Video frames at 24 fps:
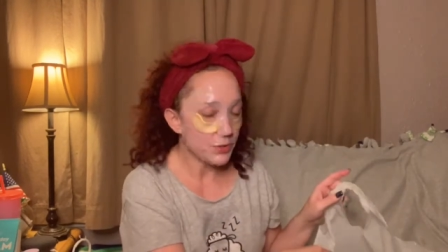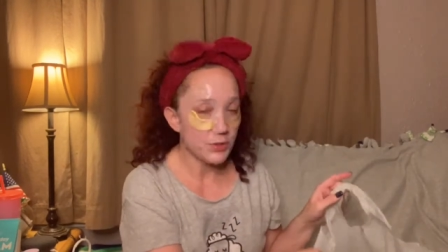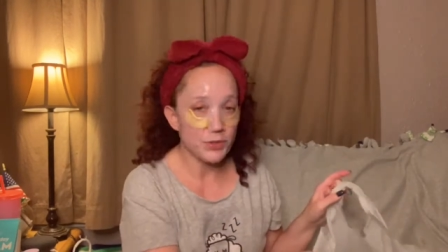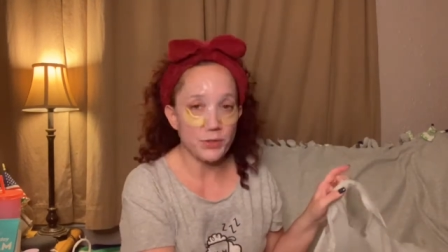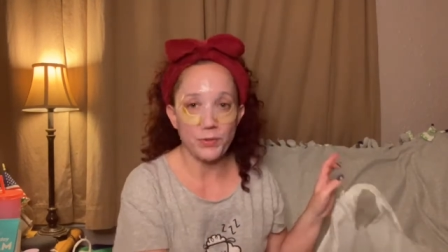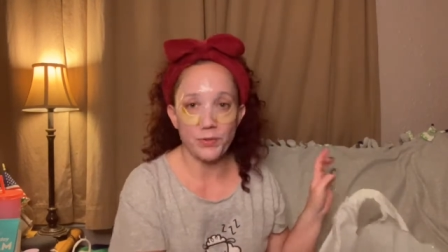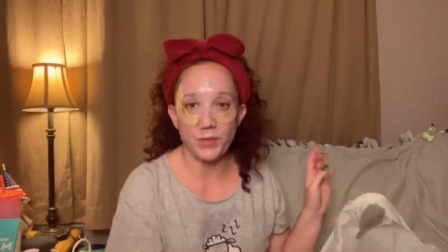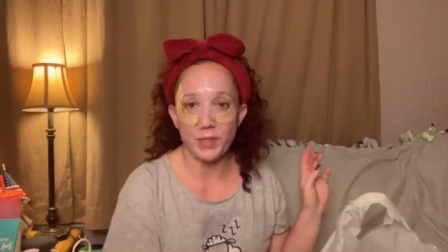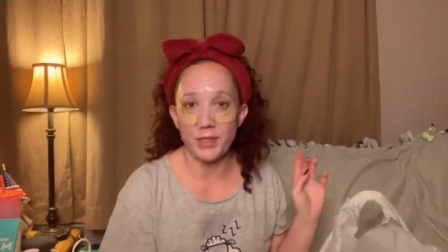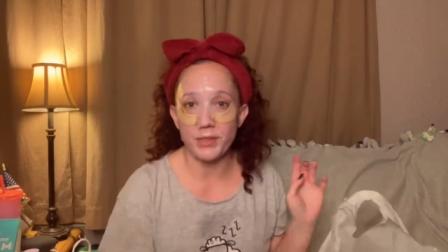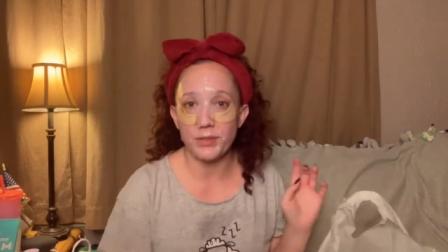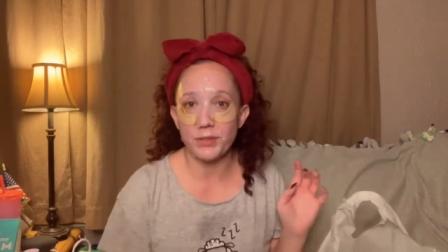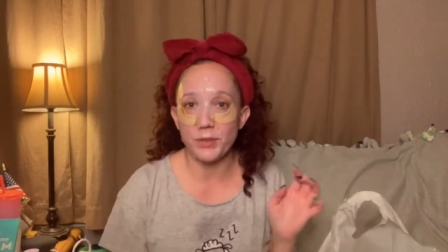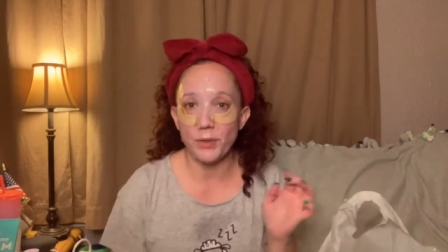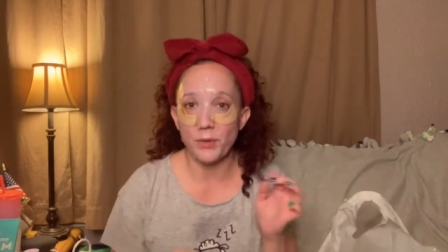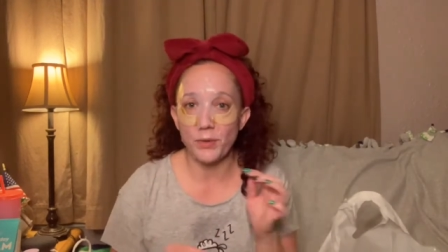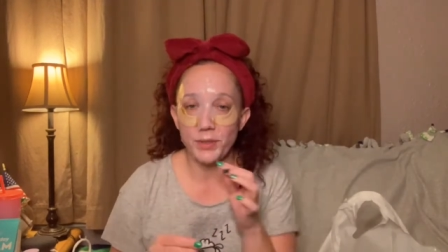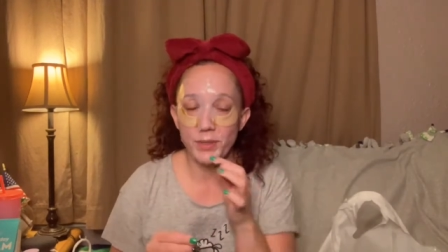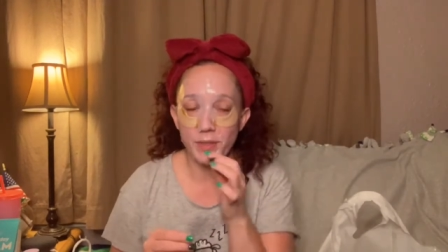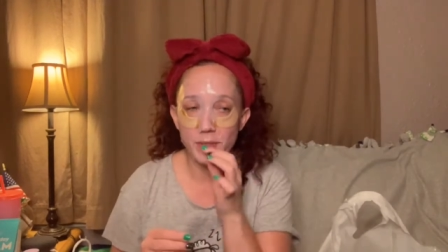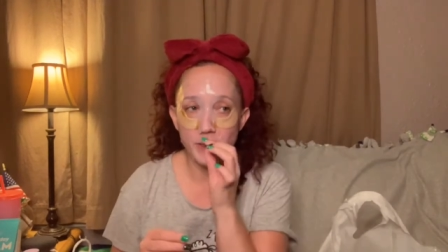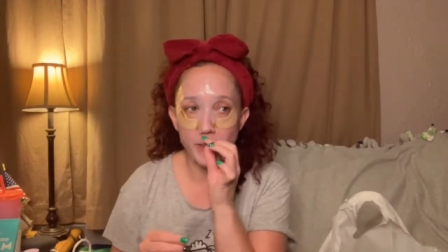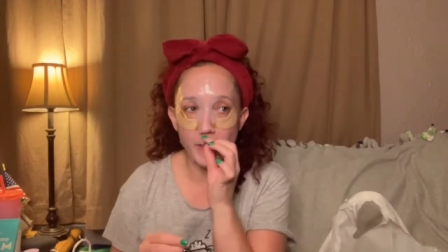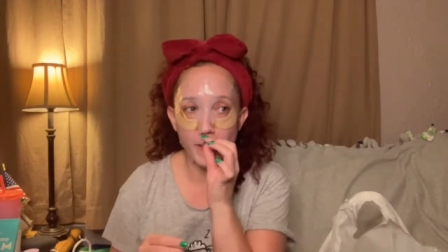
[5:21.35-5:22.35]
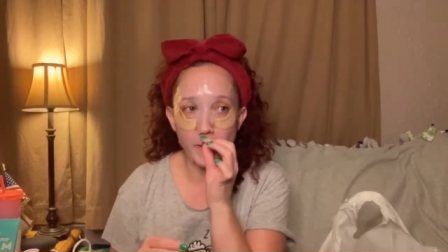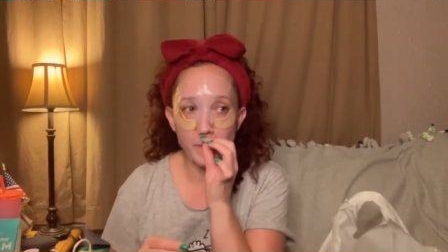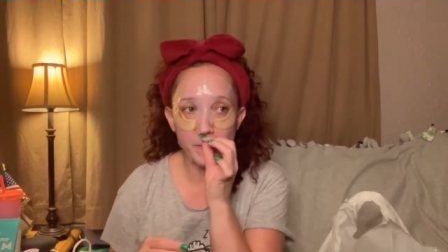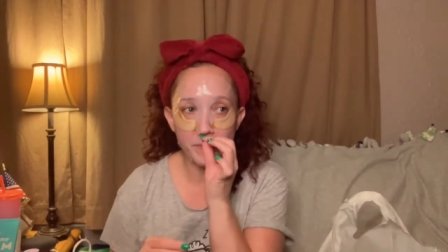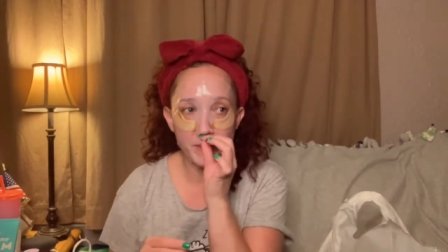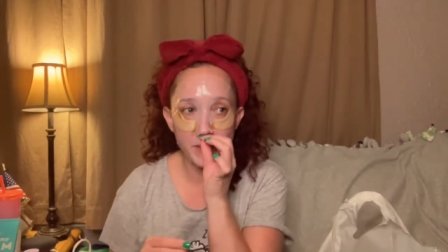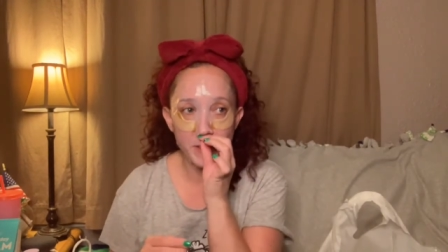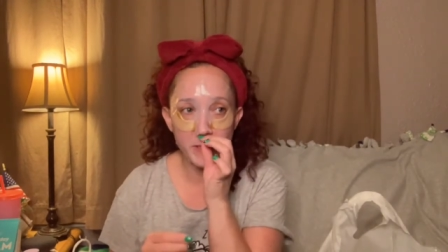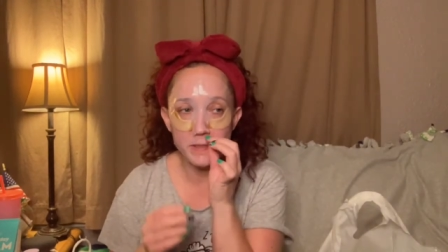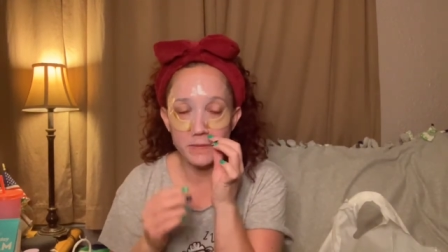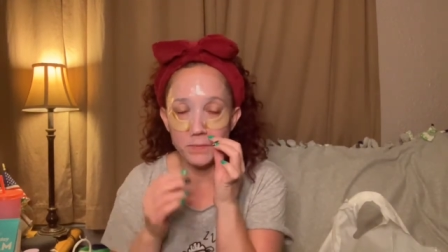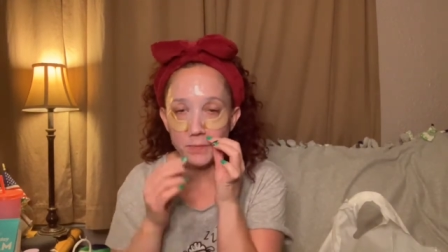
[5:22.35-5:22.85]
so that's going in the
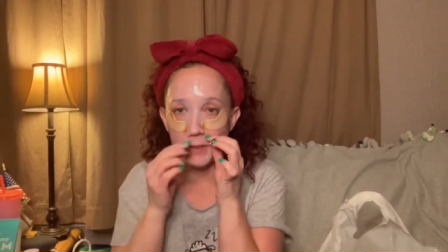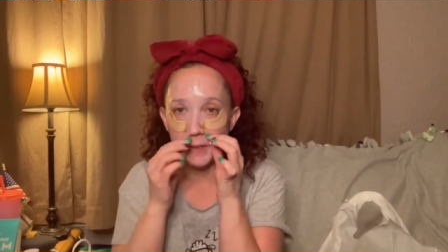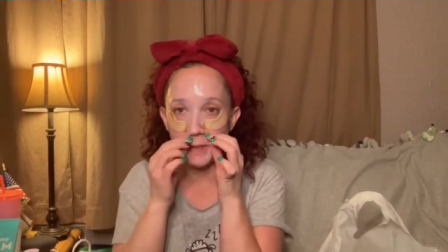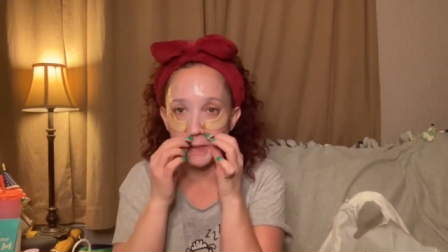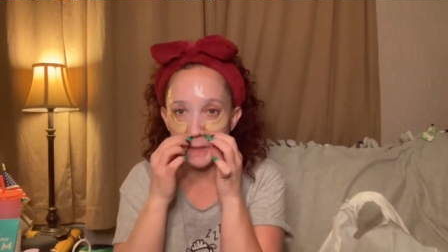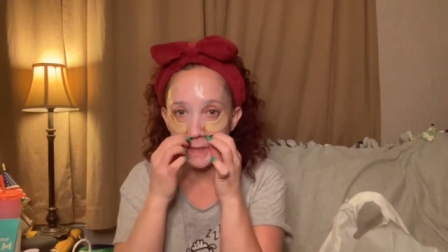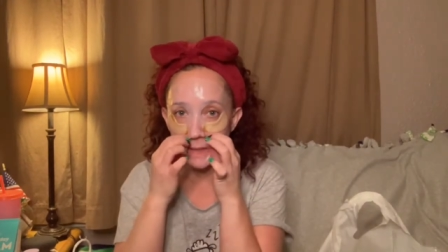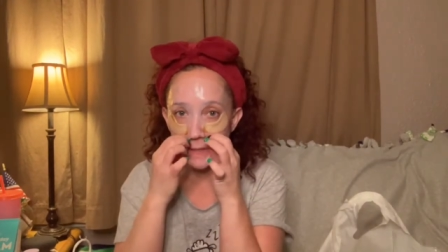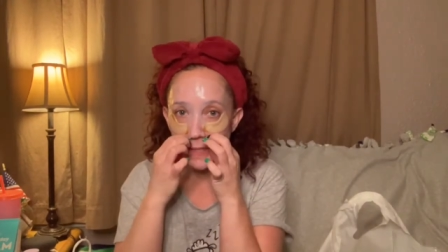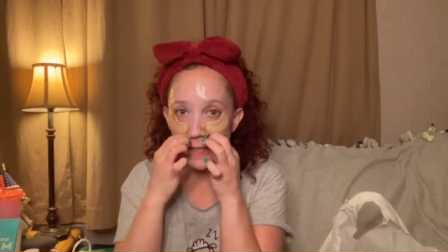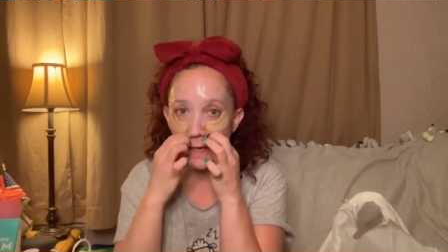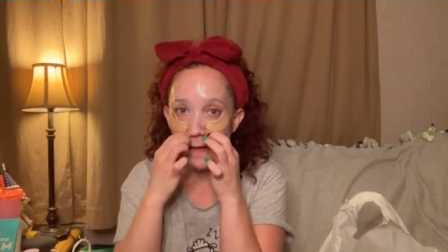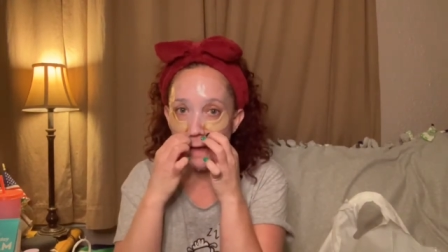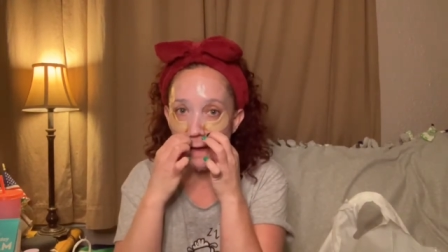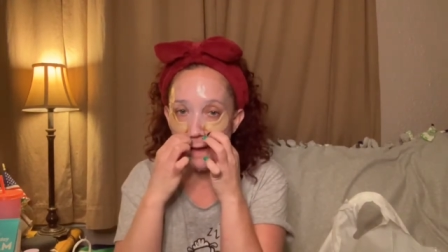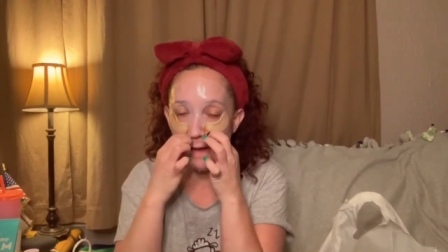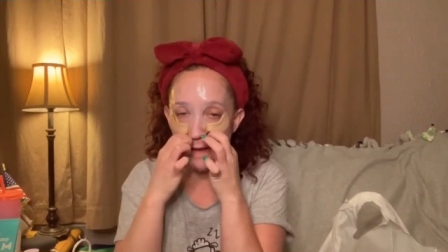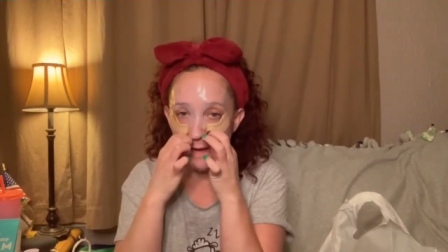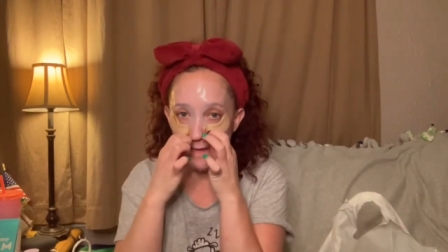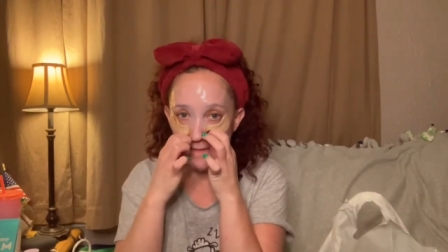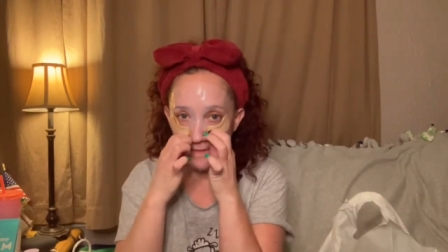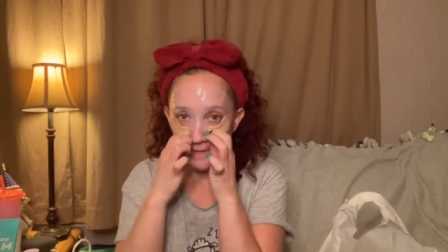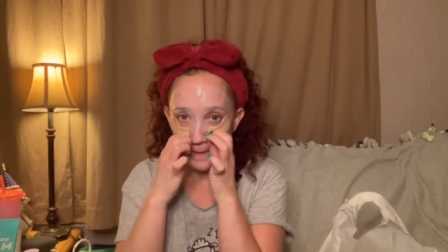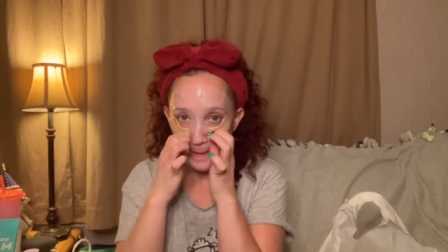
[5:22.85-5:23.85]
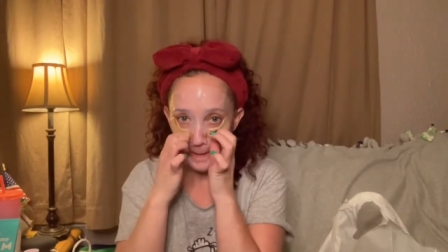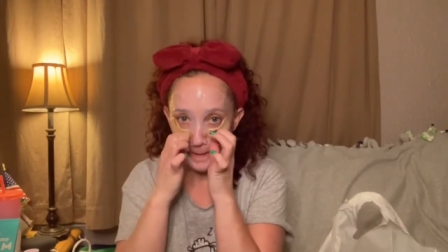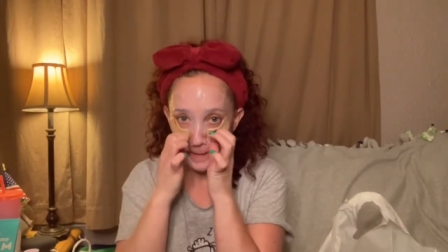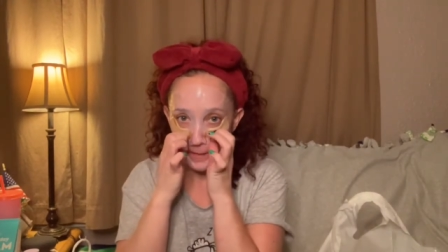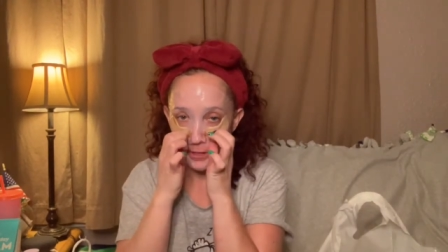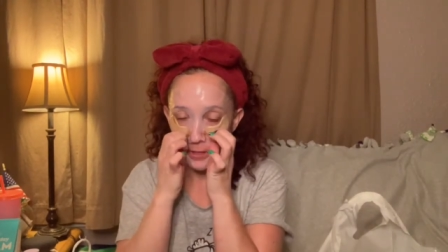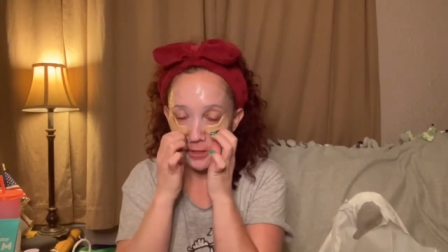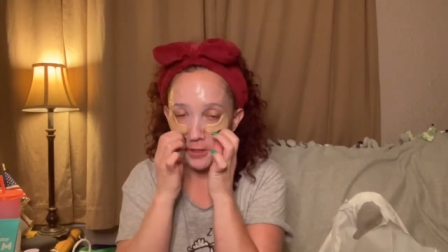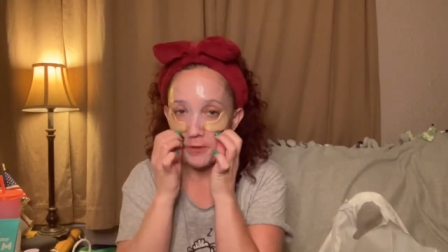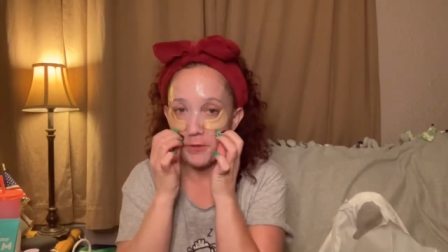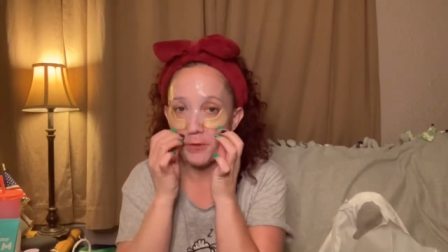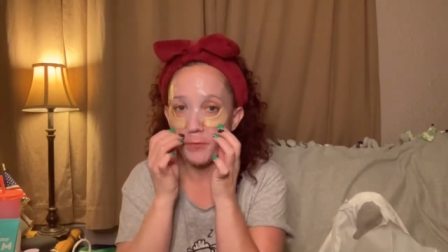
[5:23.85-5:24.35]
empties because I have lots
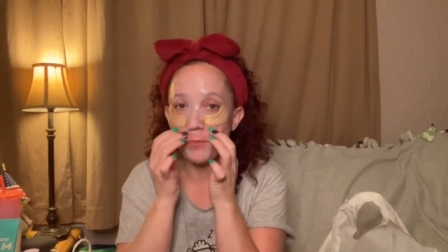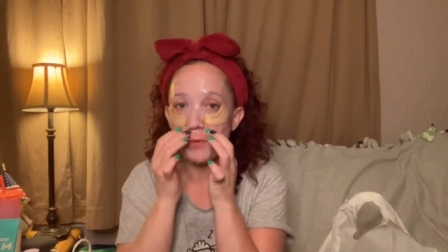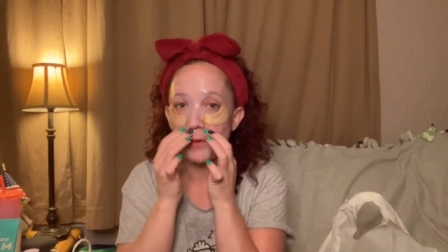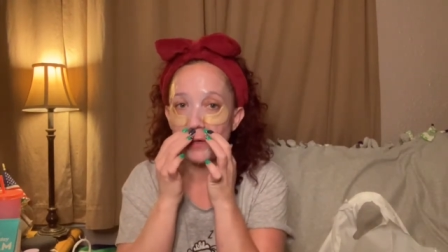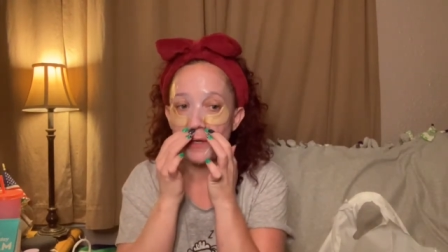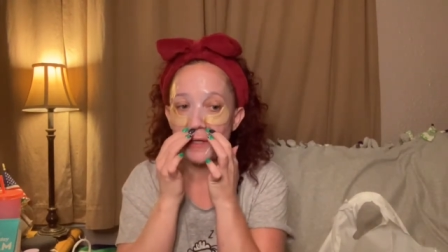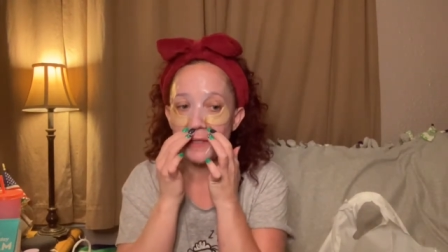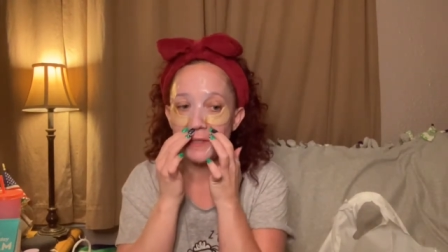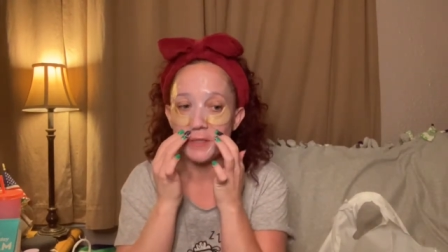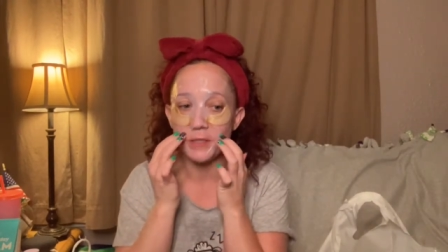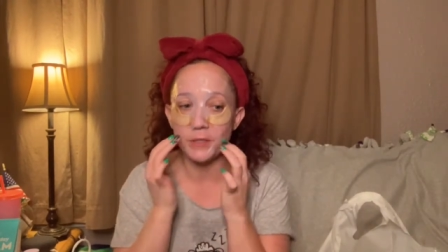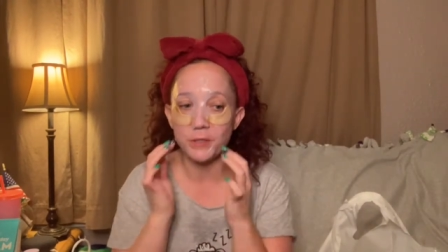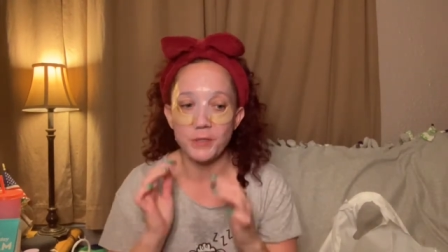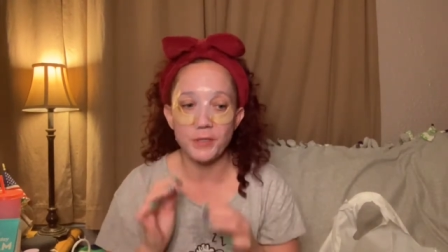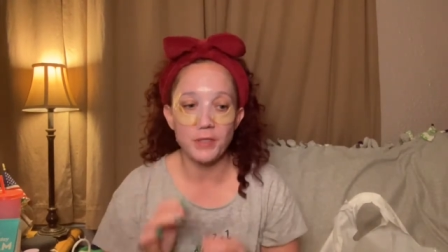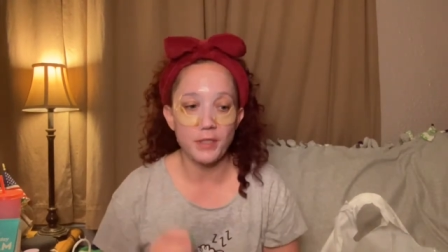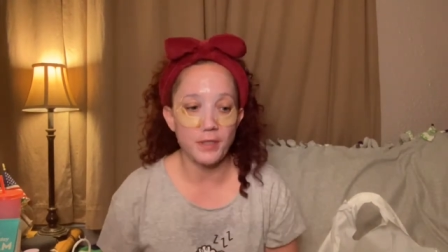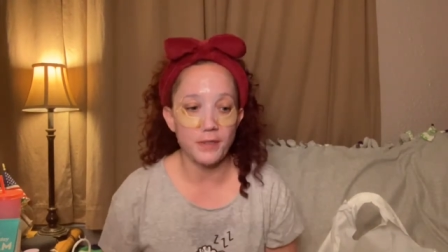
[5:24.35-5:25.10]
of other bronzers,